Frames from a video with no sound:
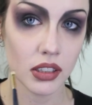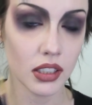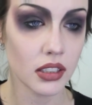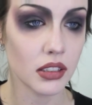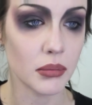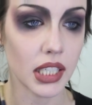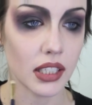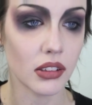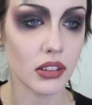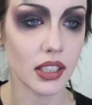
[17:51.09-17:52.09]
to make
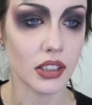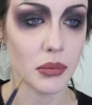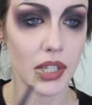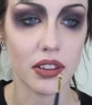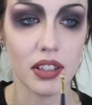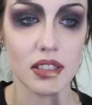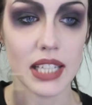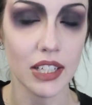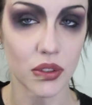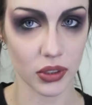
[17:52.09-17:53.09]
it look like your mouth is
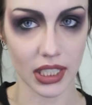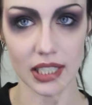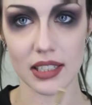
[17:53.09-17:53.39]
naturally